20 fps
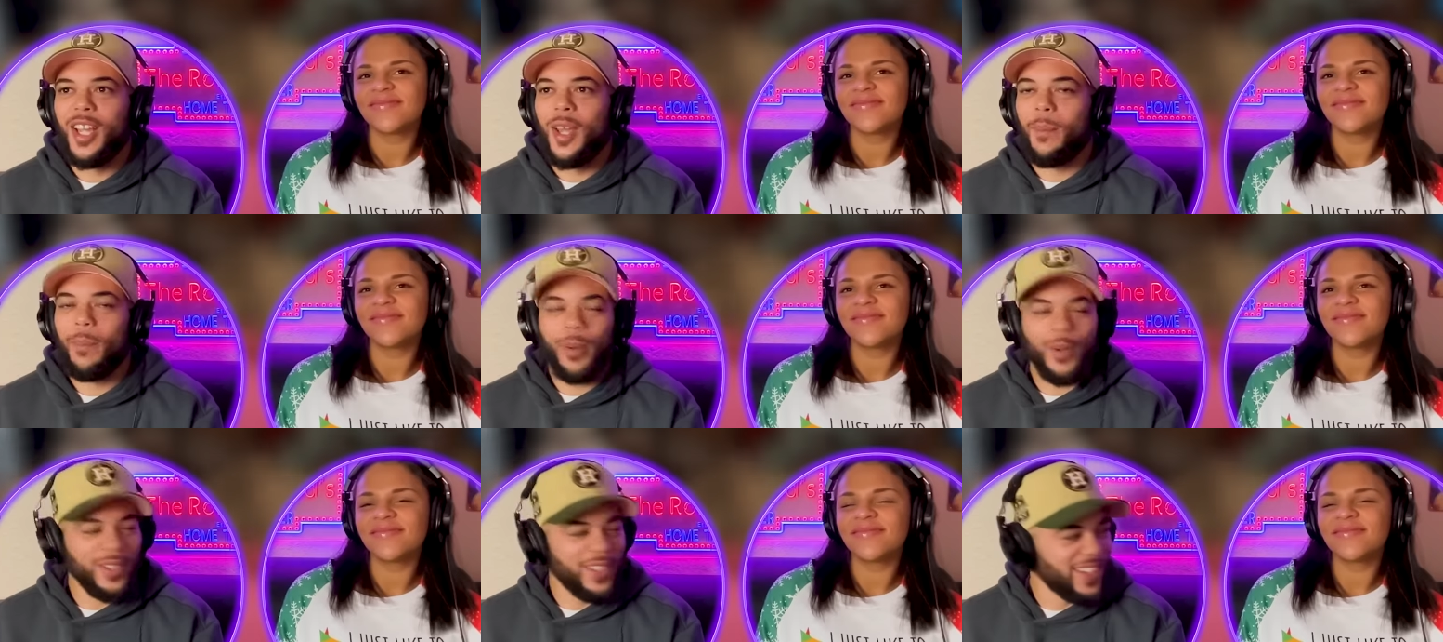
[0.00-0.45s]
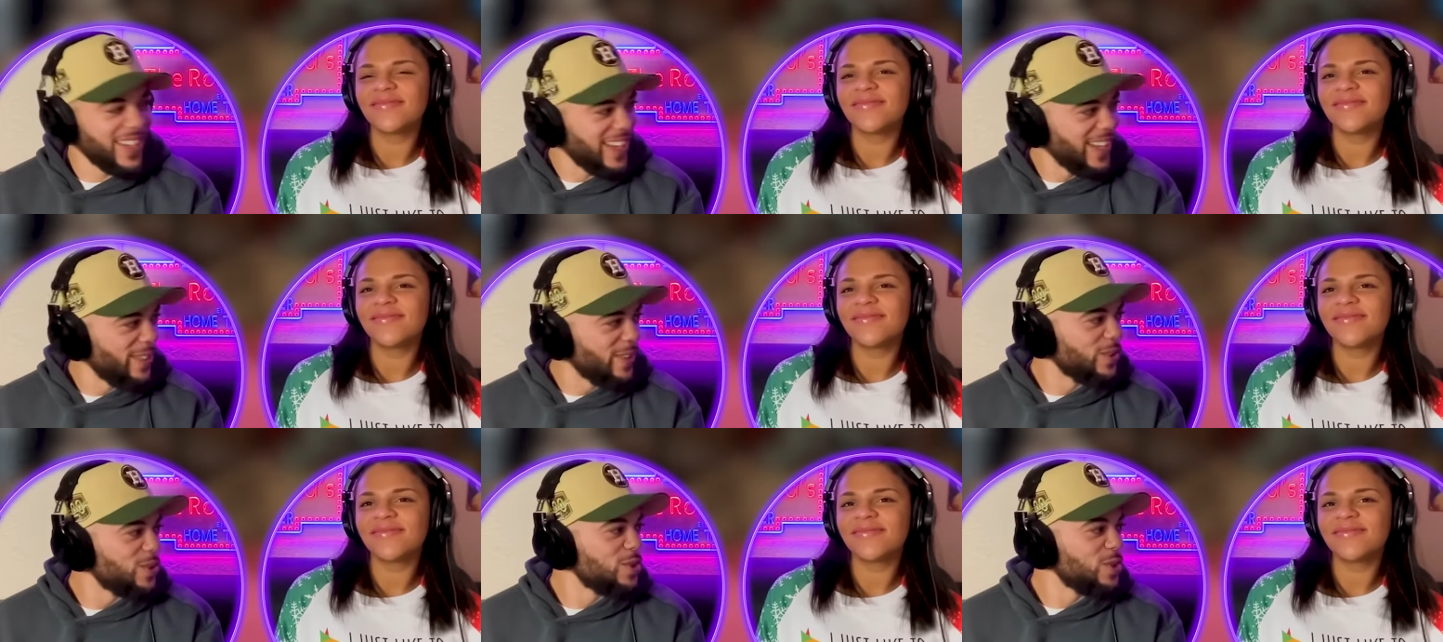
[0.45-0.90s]
Speaker 1: putting
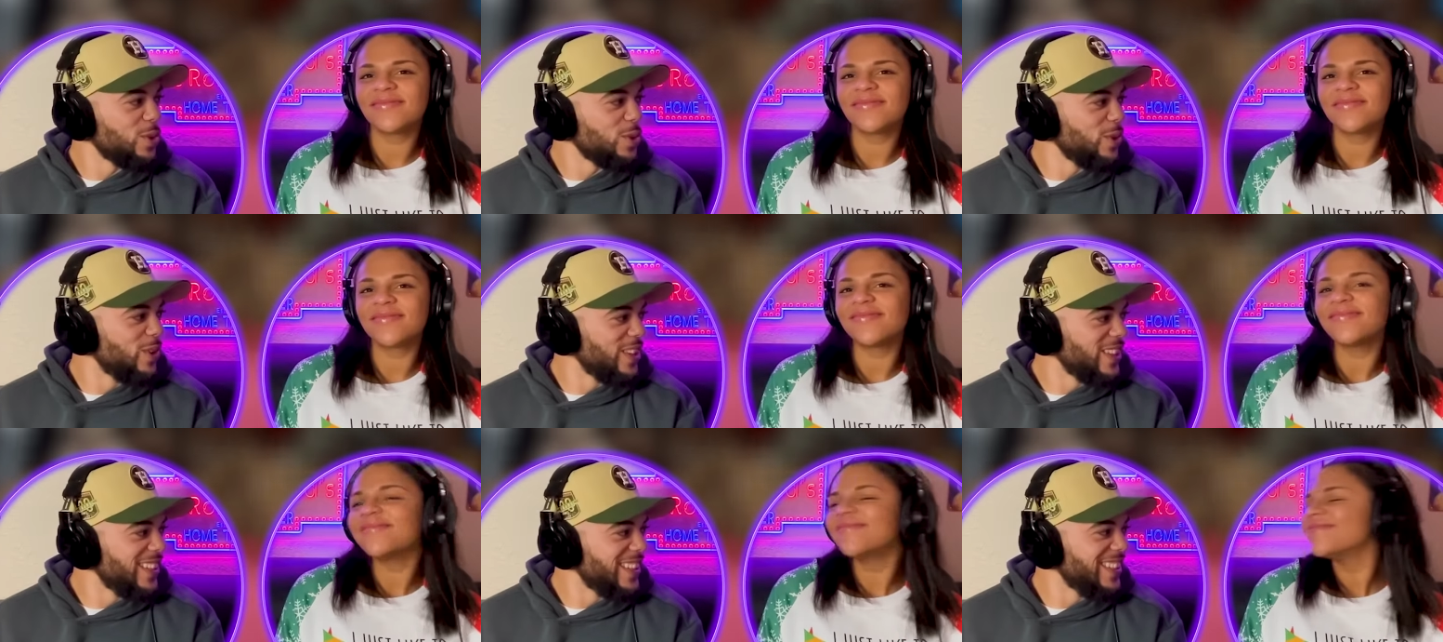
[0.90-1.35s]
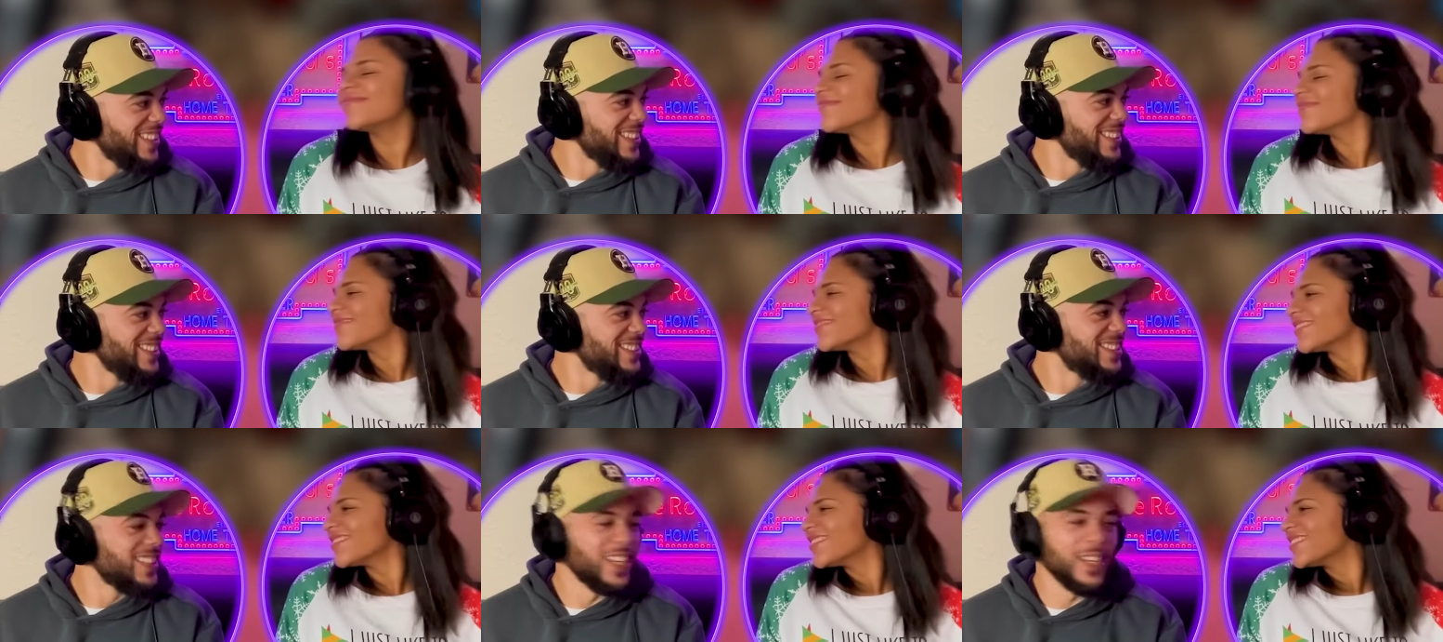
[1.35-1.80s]
together
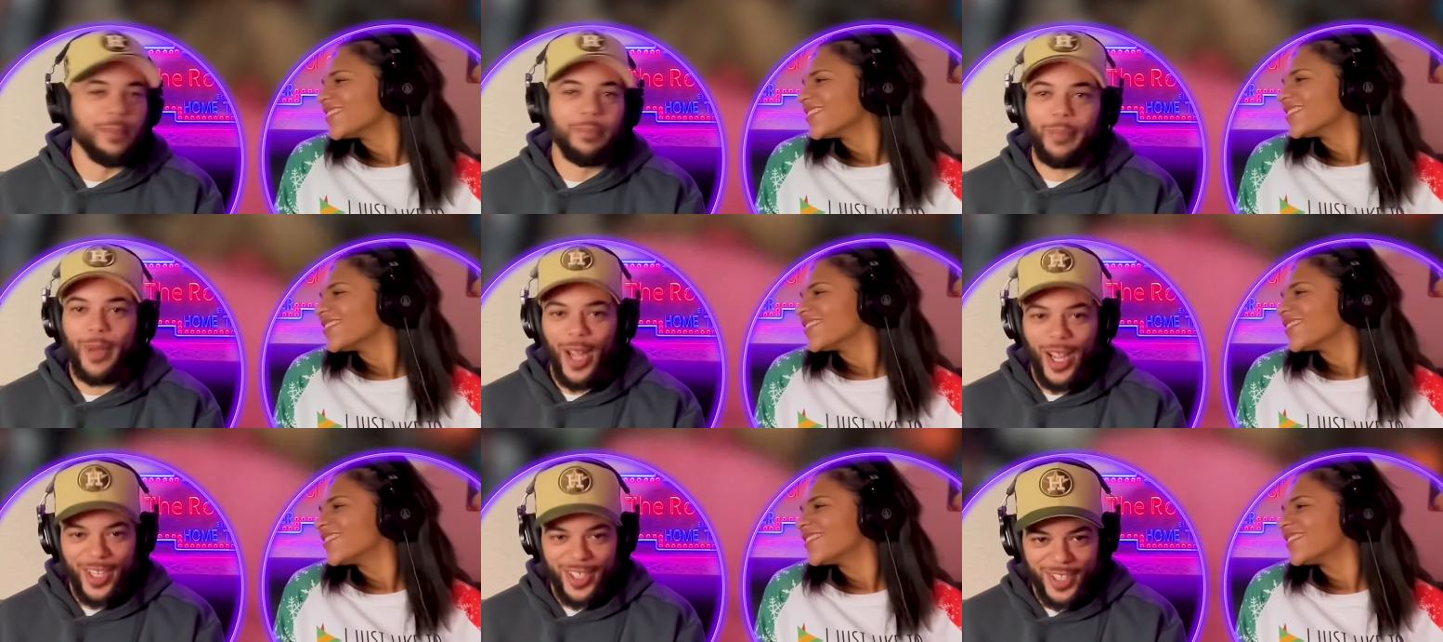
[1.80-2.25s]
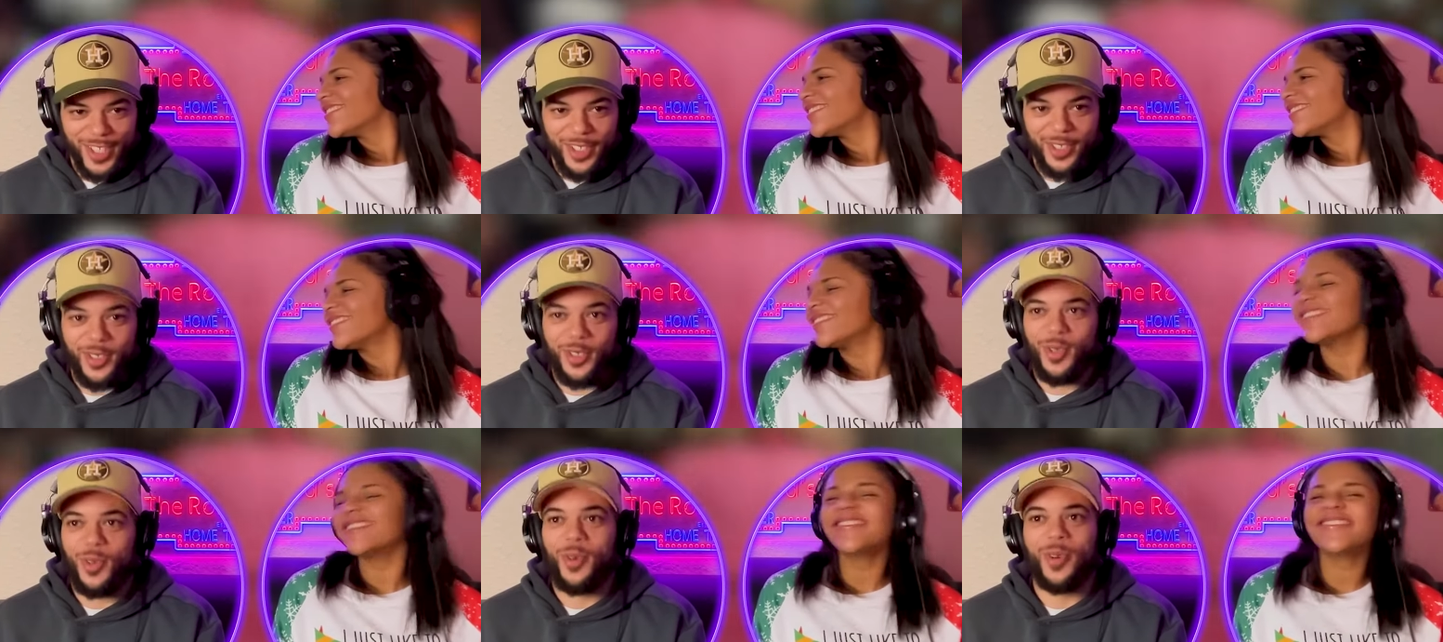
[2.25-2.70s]
toys,
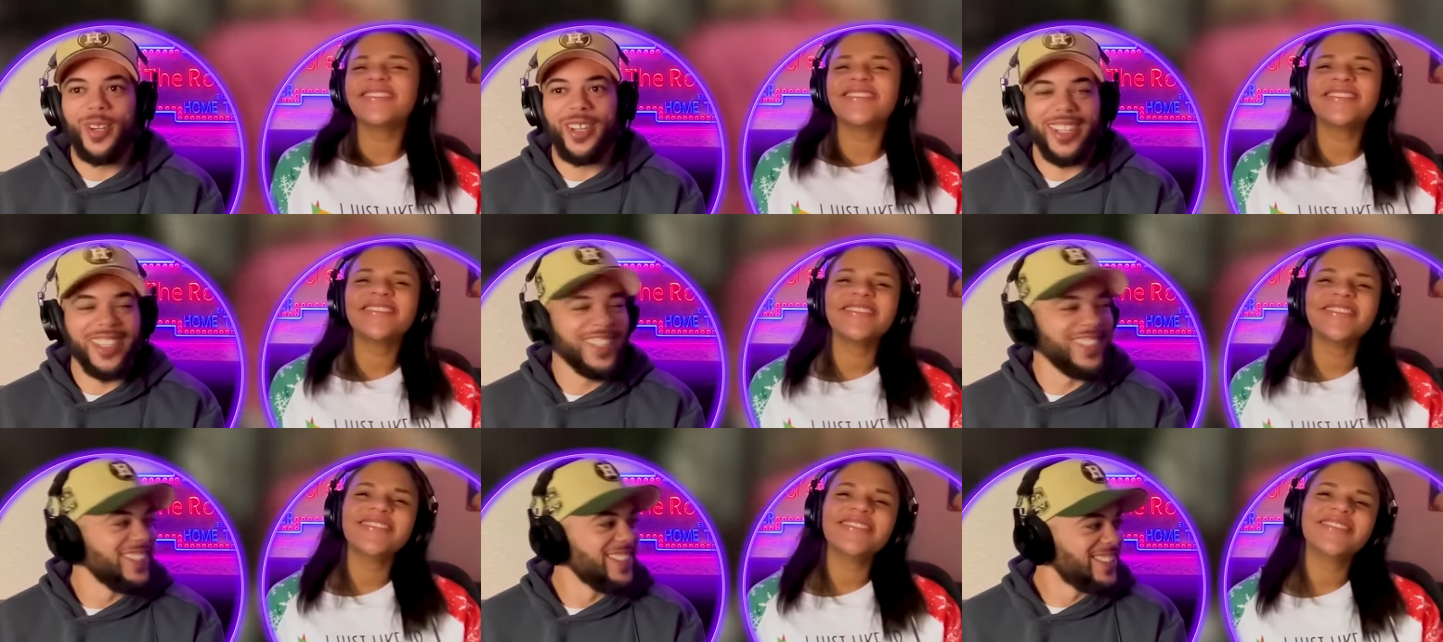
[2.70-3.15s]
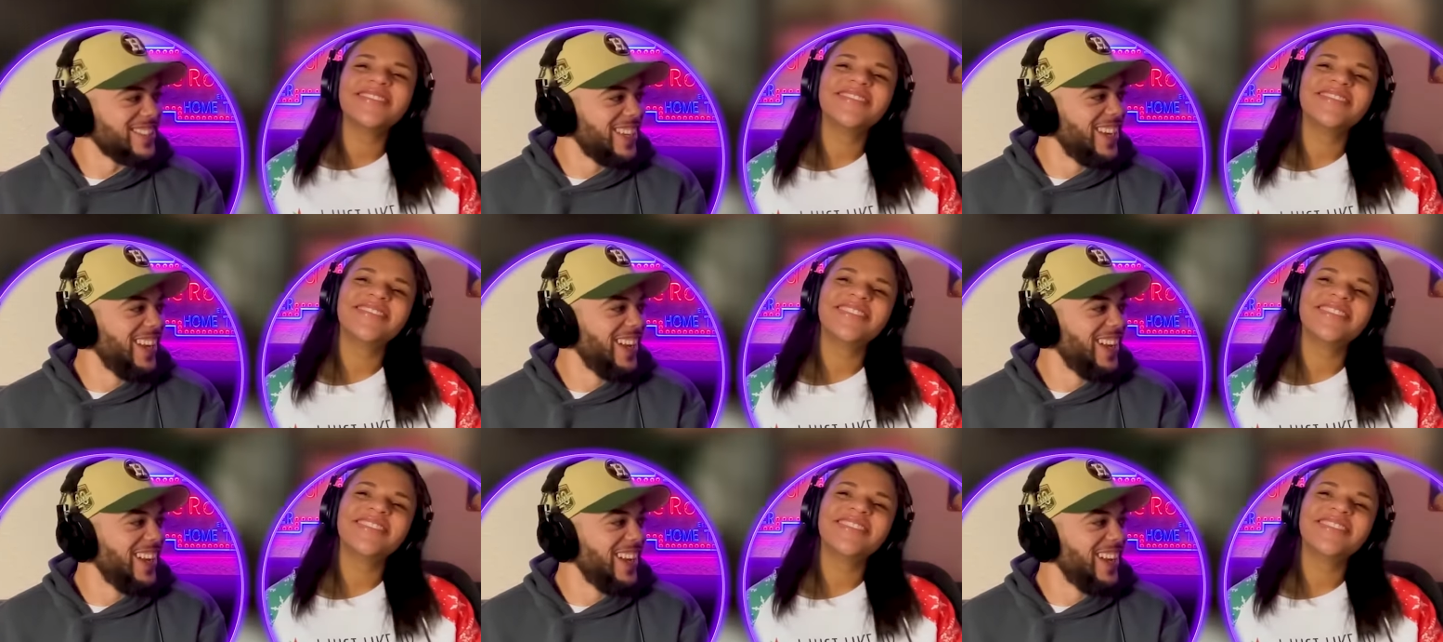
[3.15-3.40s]
unboxing toys.